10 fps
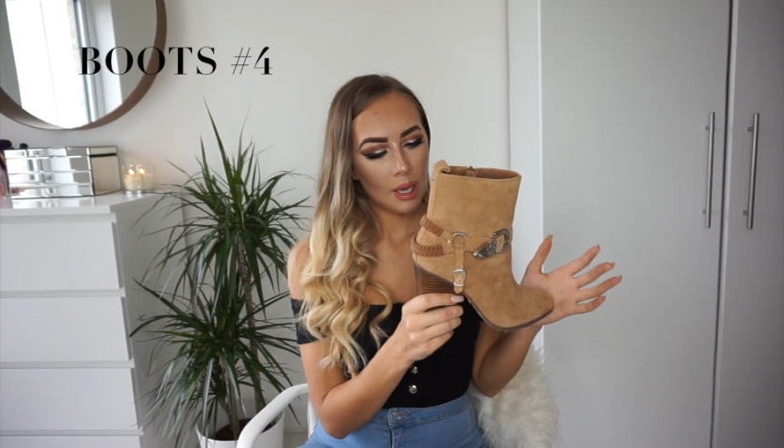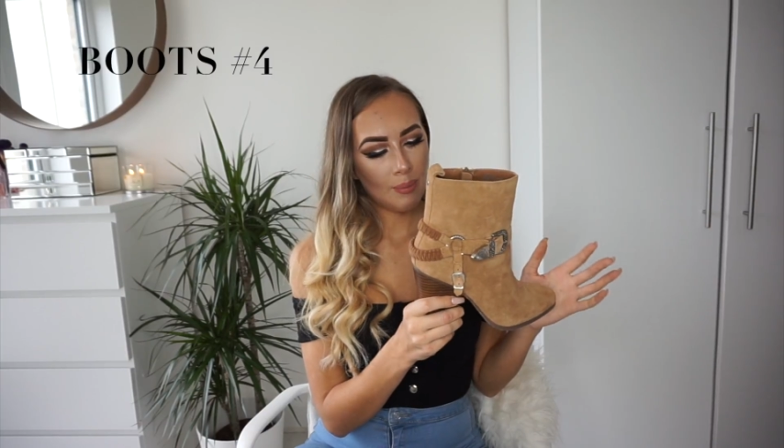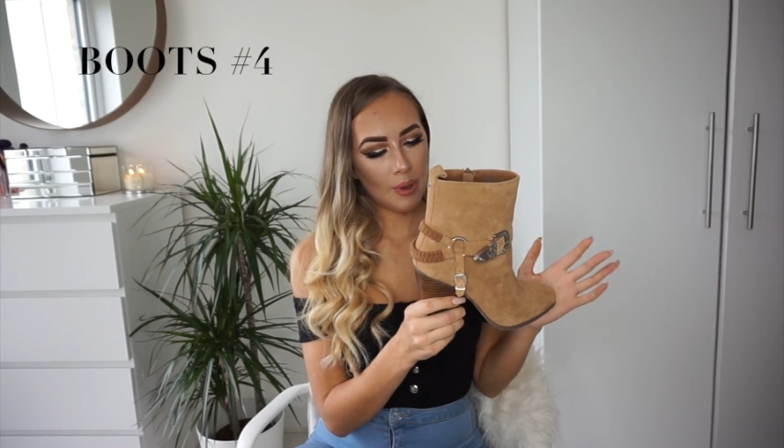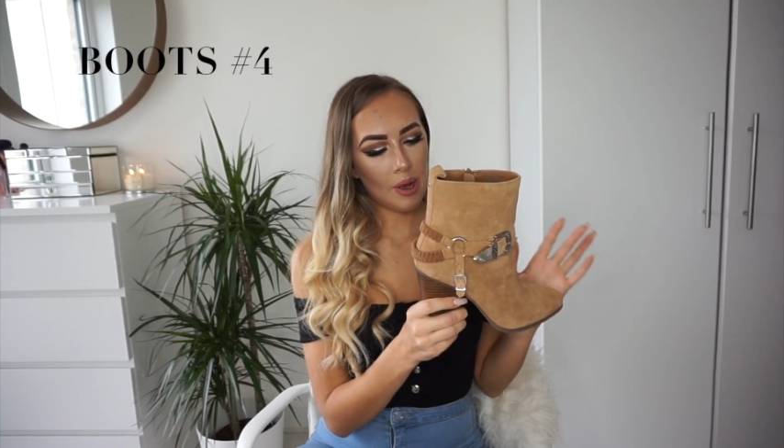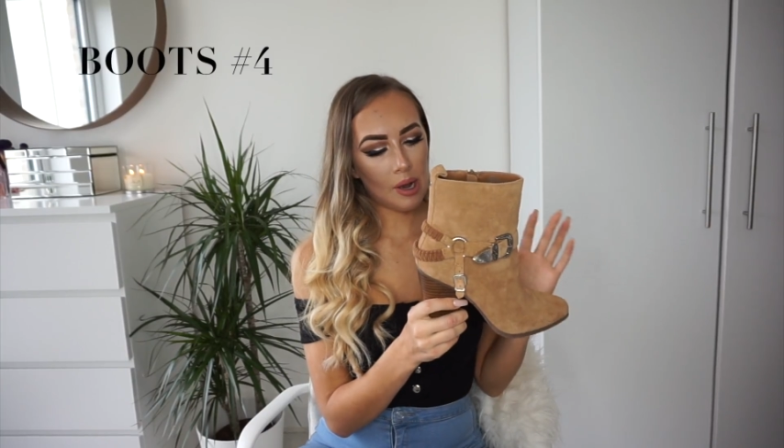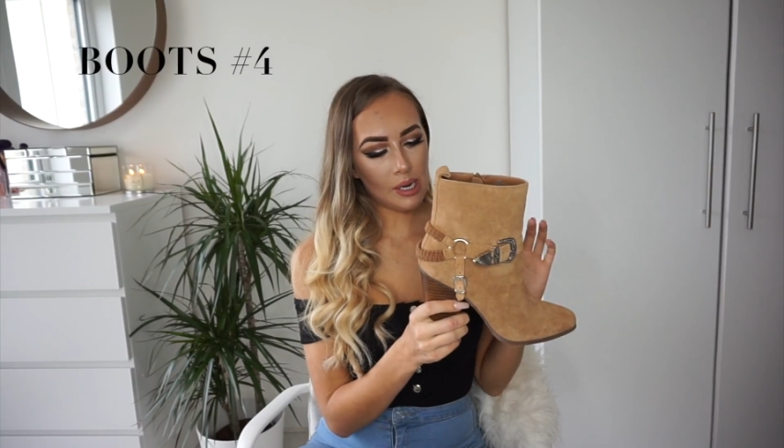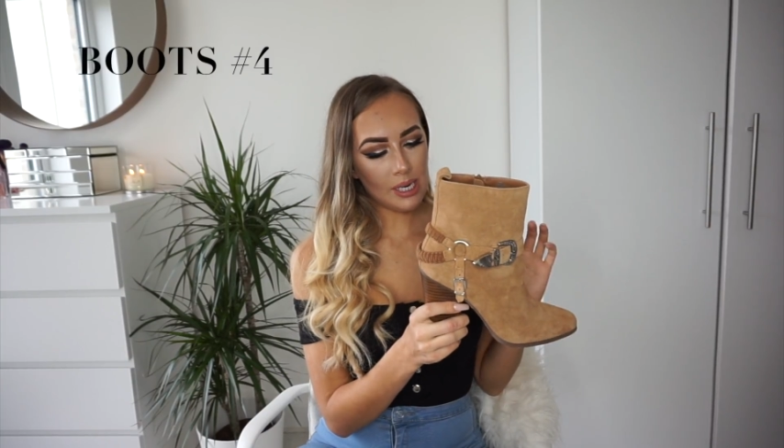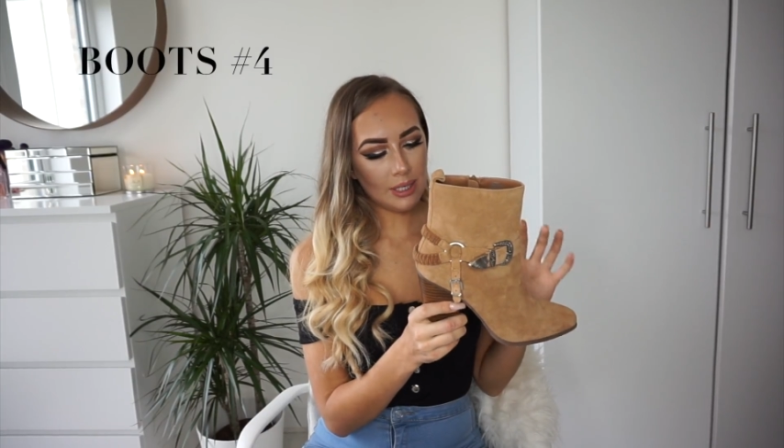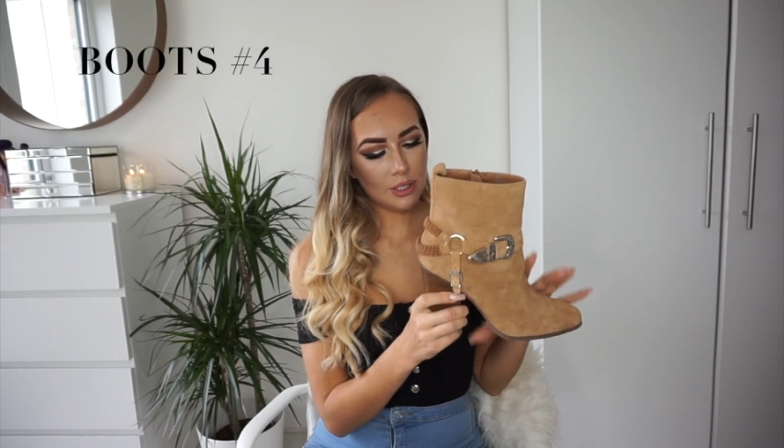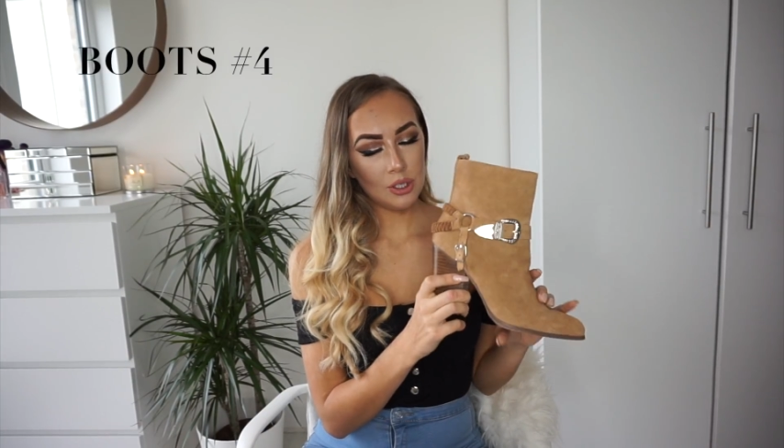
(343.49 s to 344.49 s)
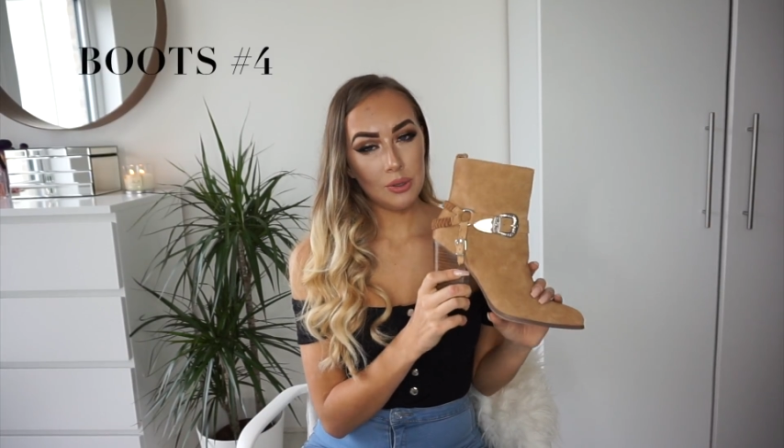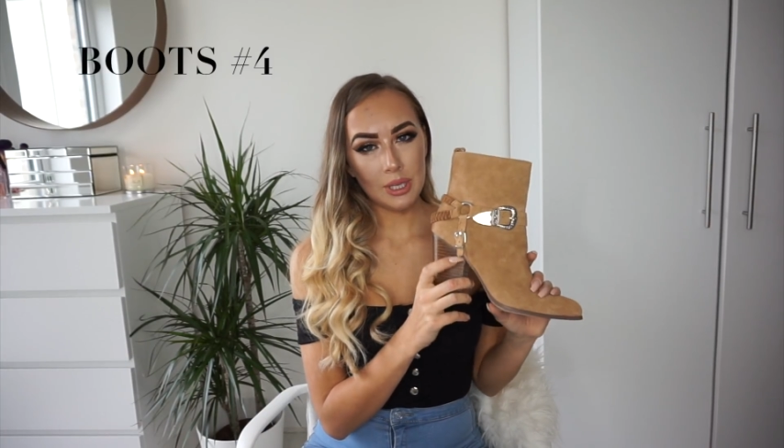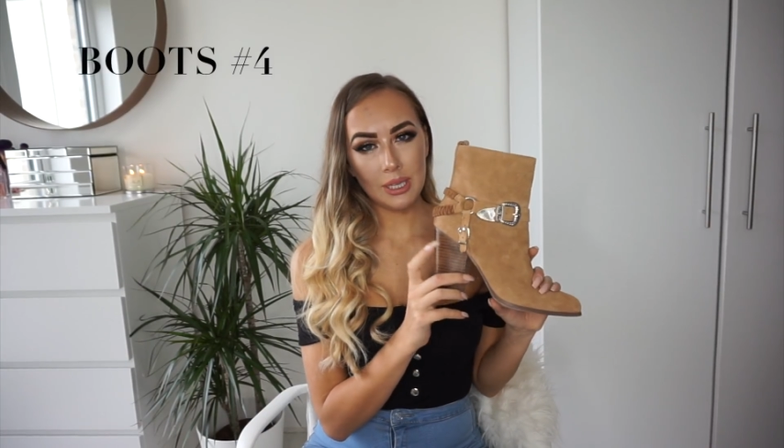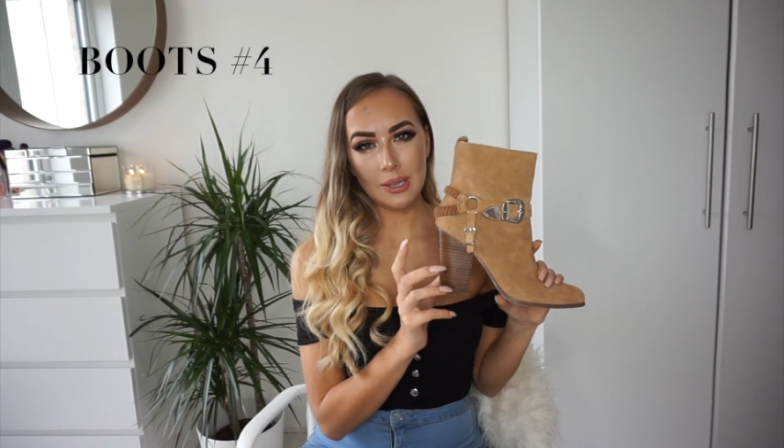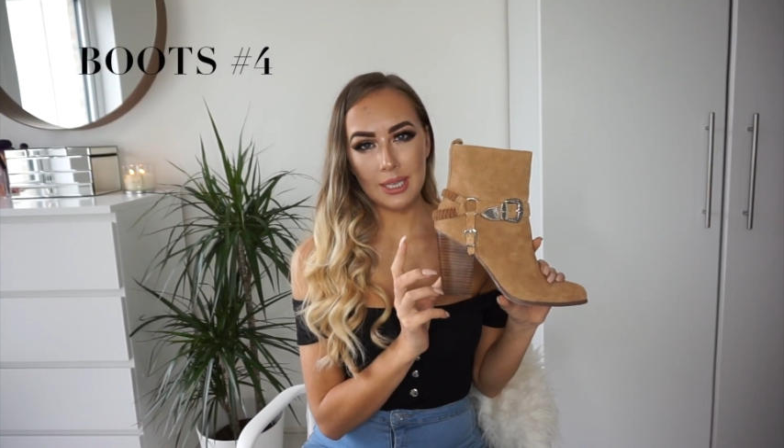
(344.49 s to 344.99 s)
but I do
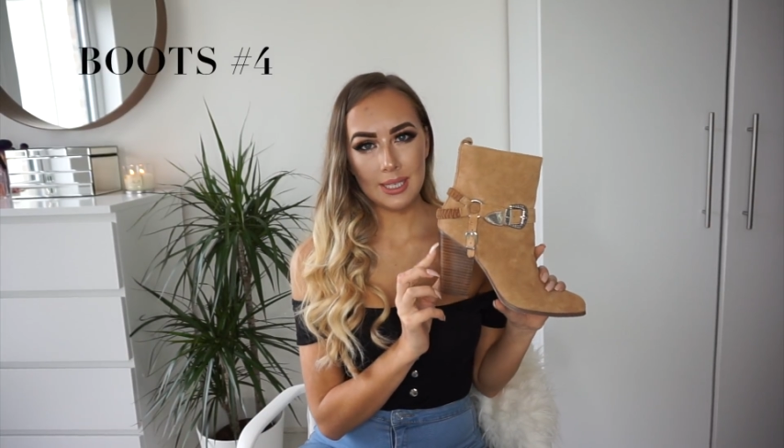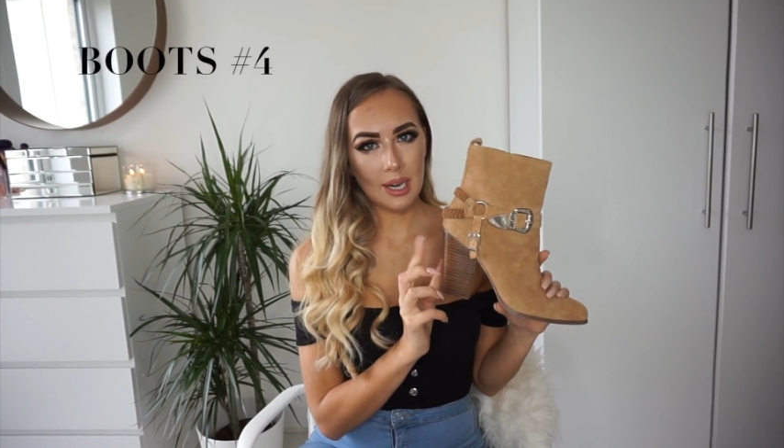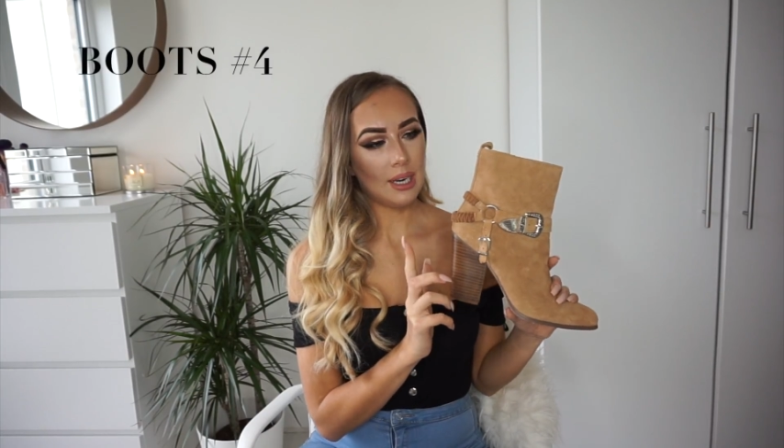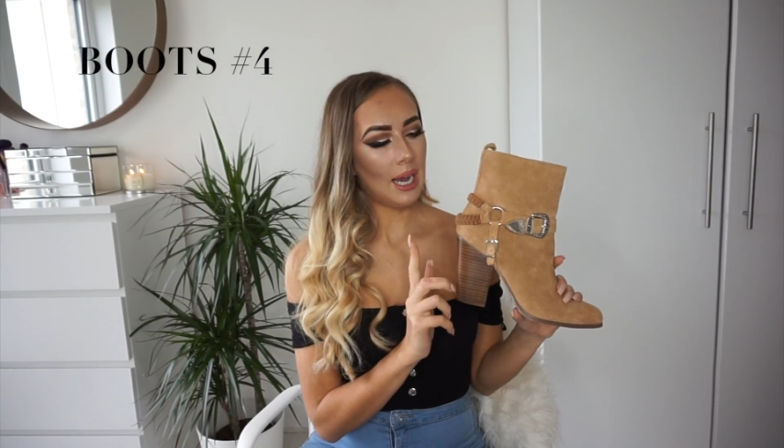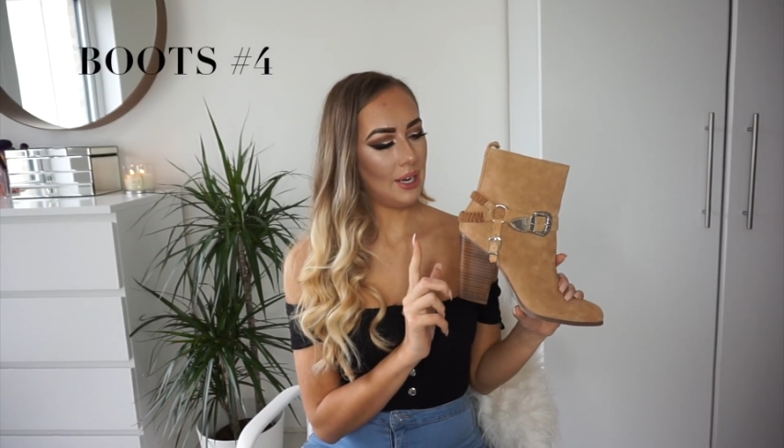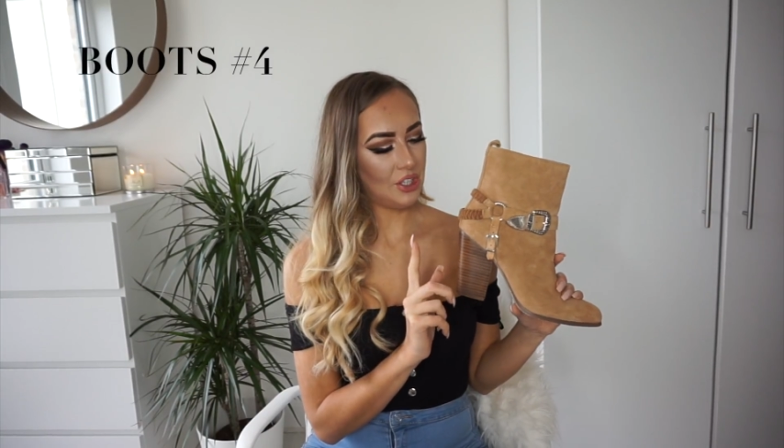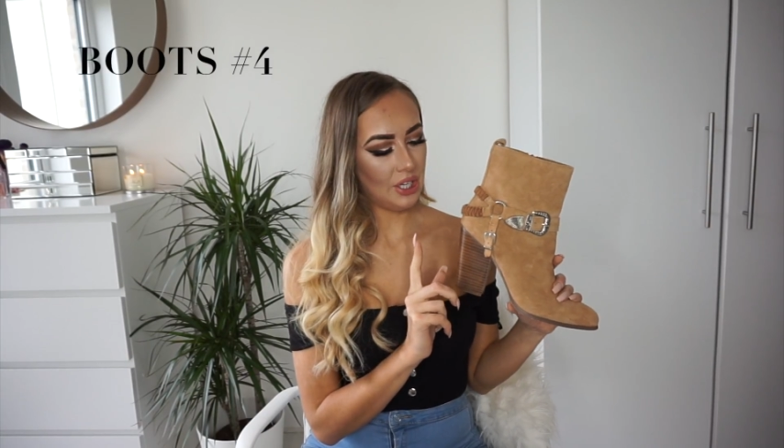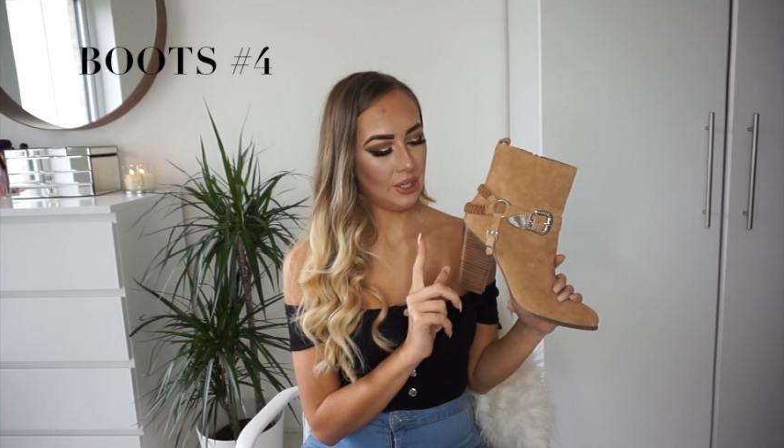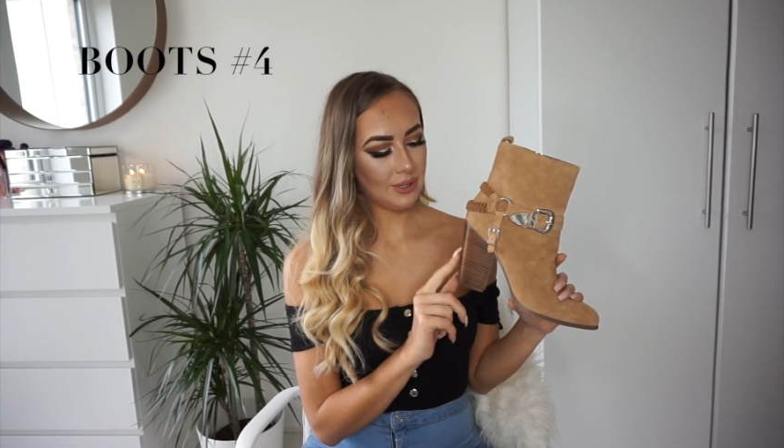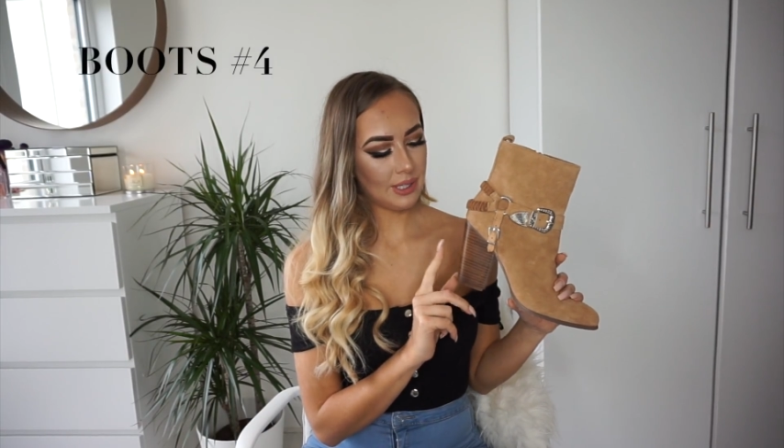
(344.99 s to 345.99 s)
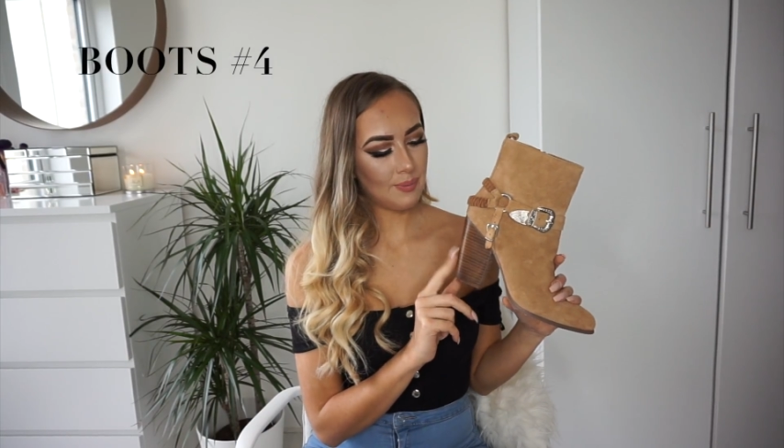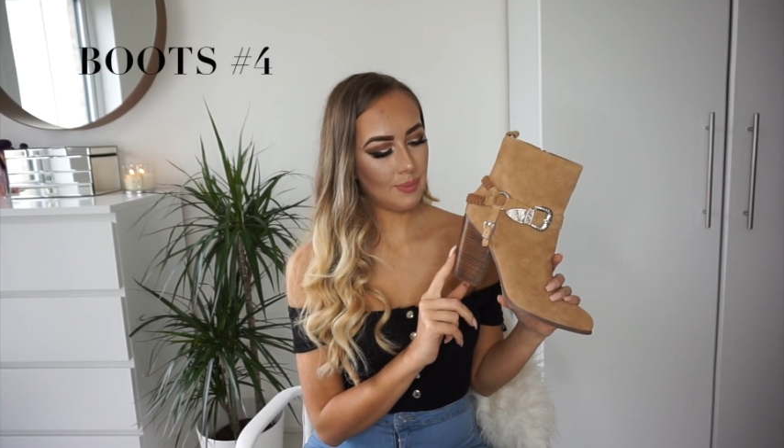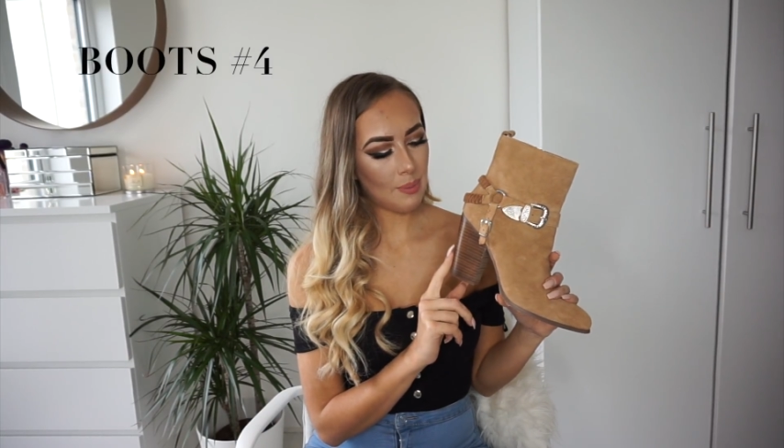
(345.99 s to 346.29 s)
think that this colour actually looks